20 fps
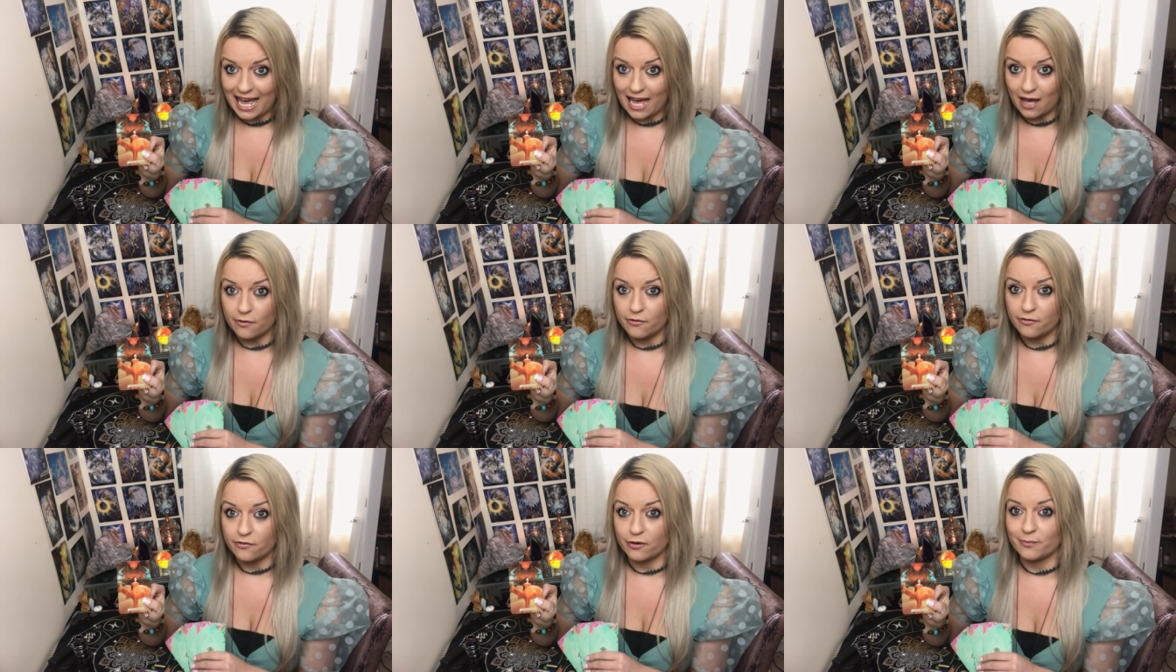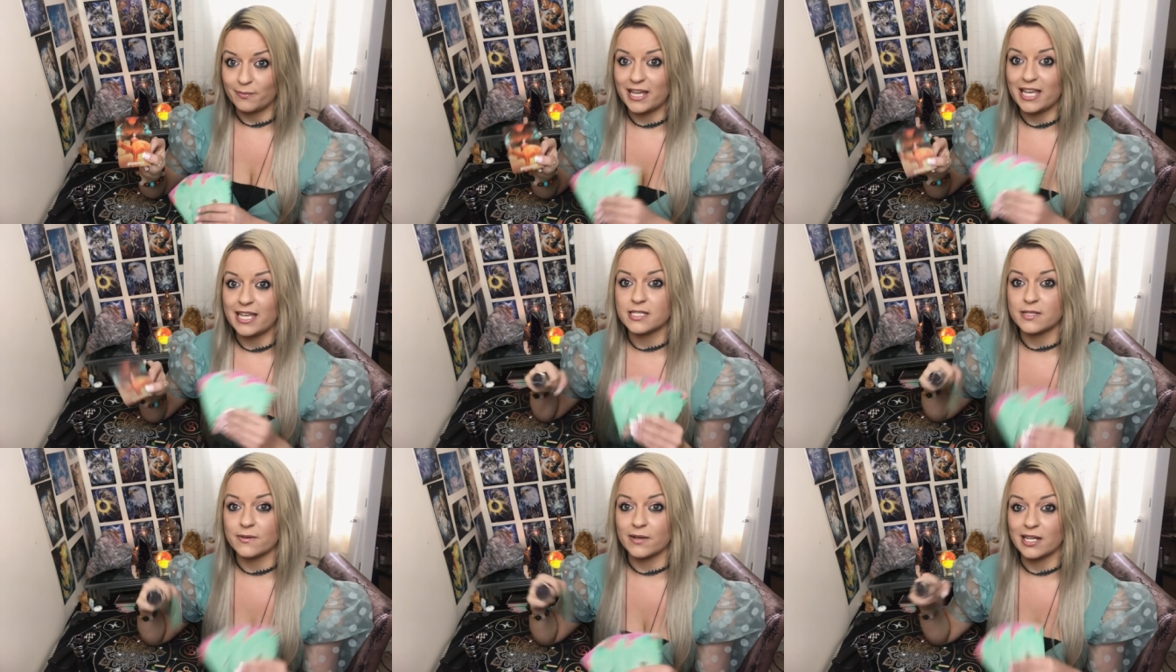out from
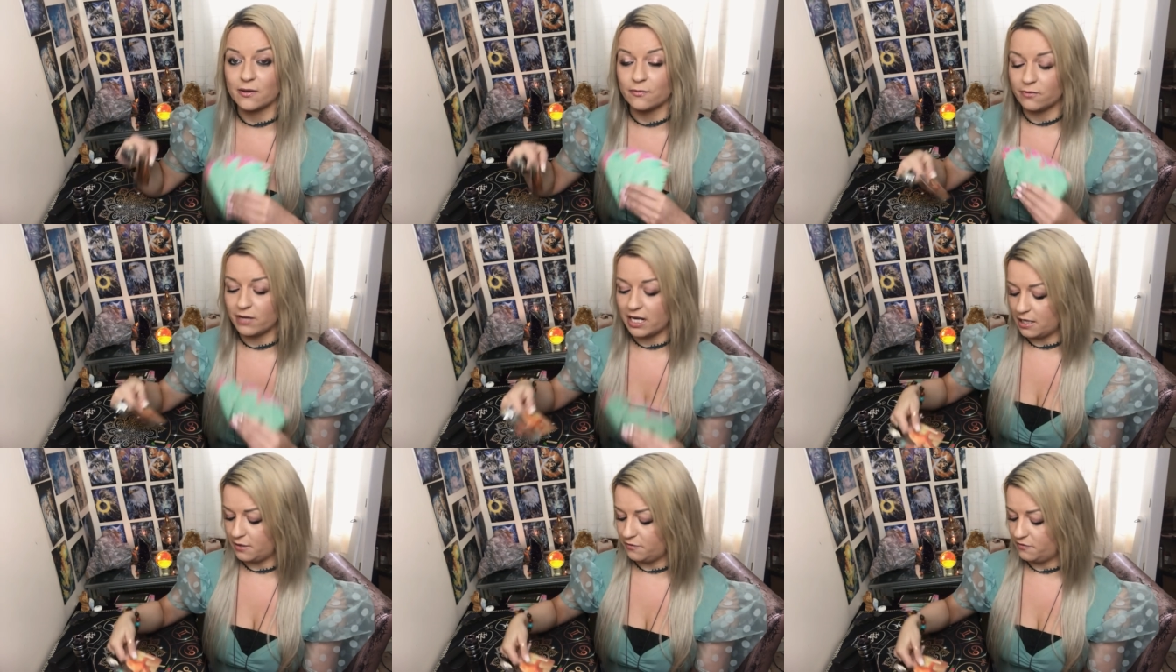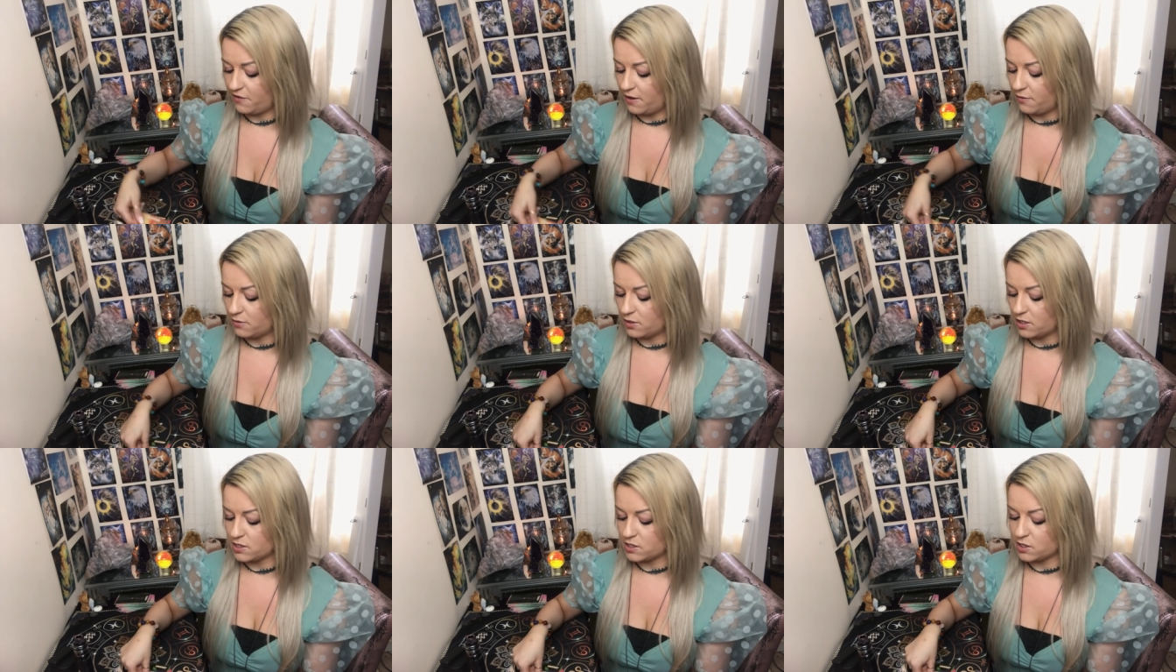it so I can really
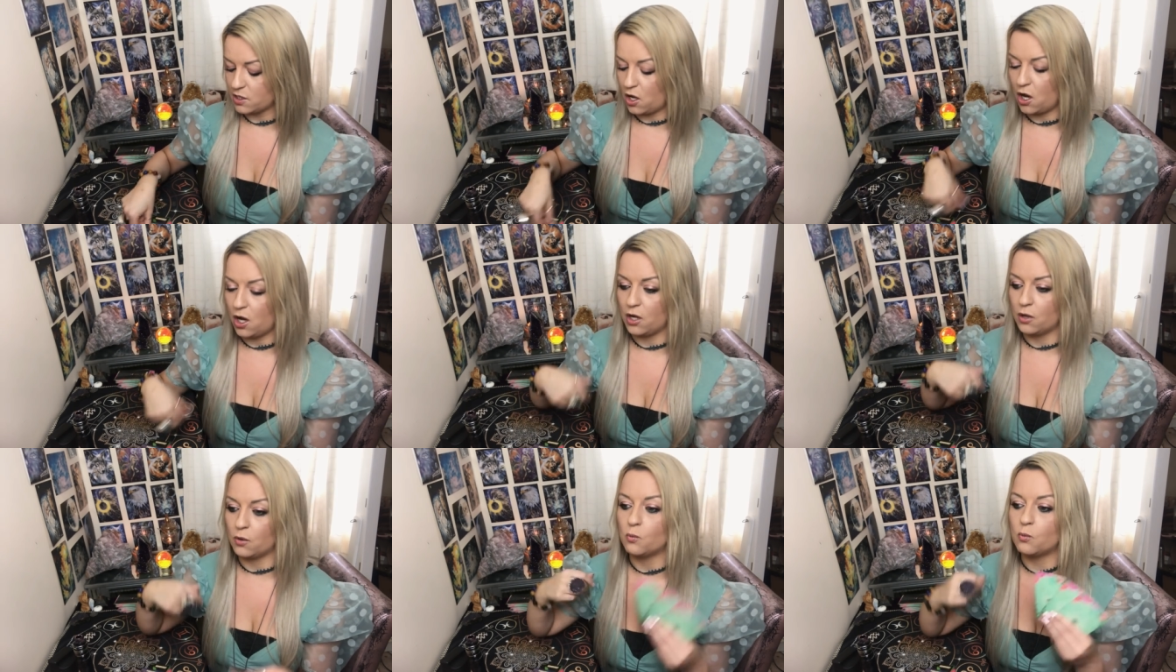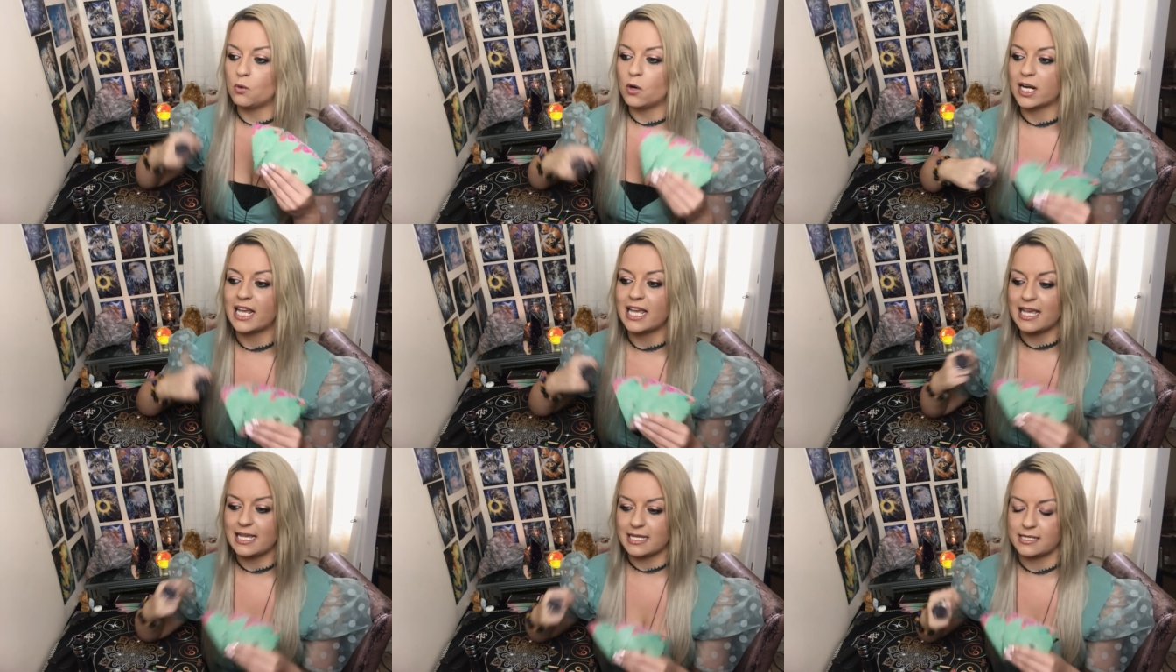focus on
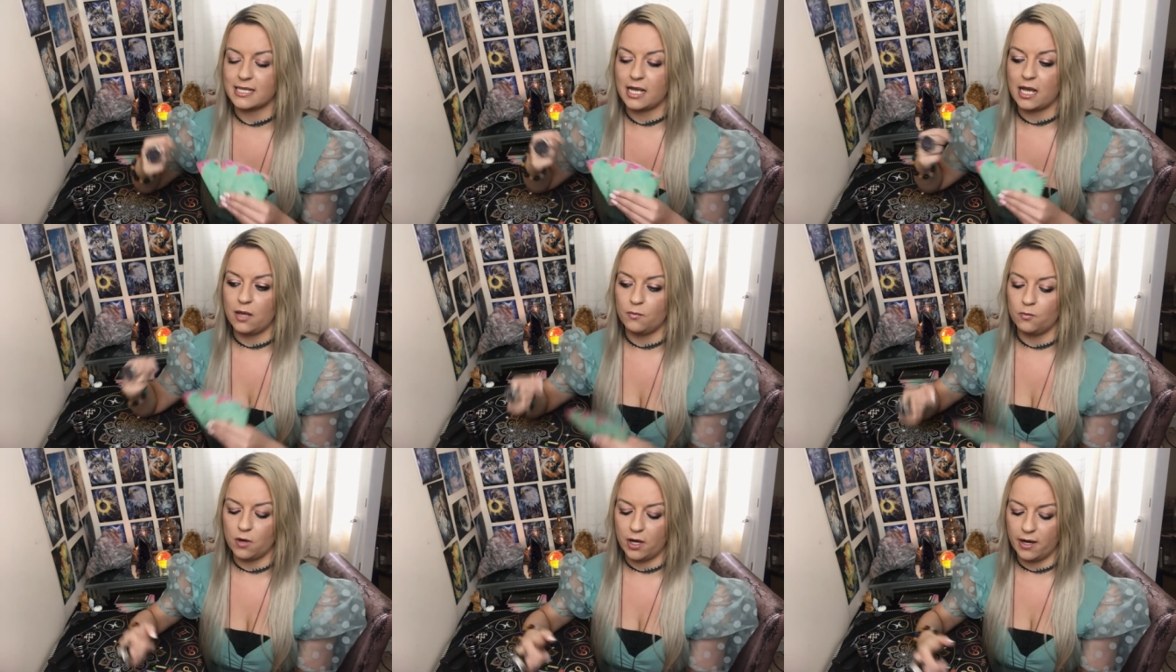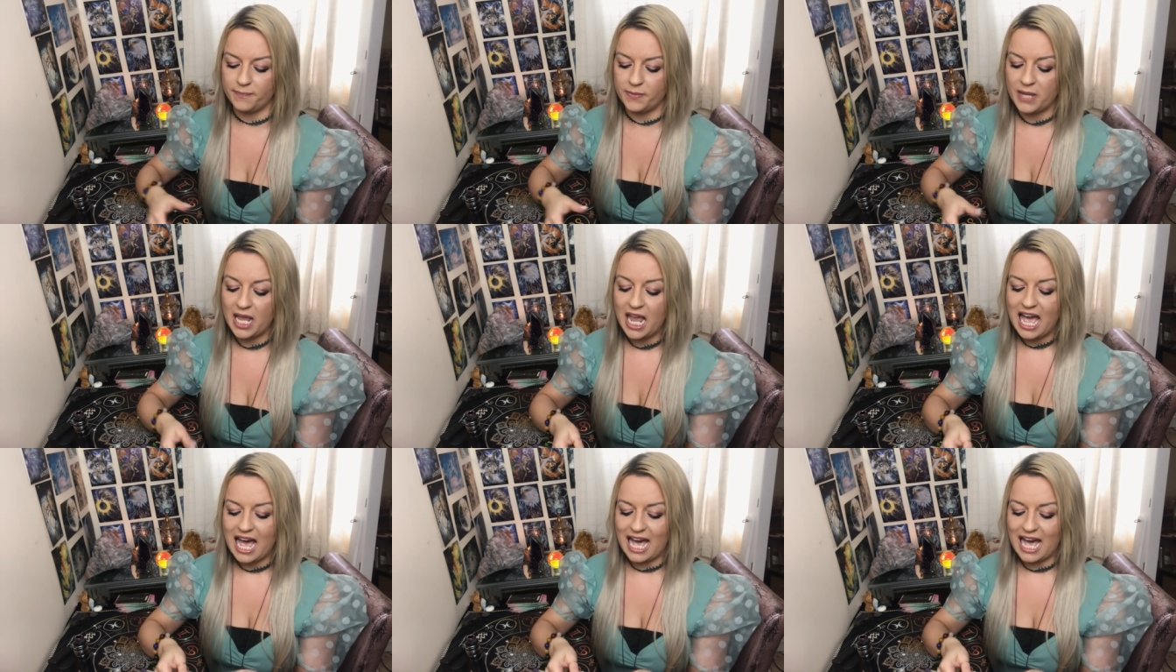what it is that I want.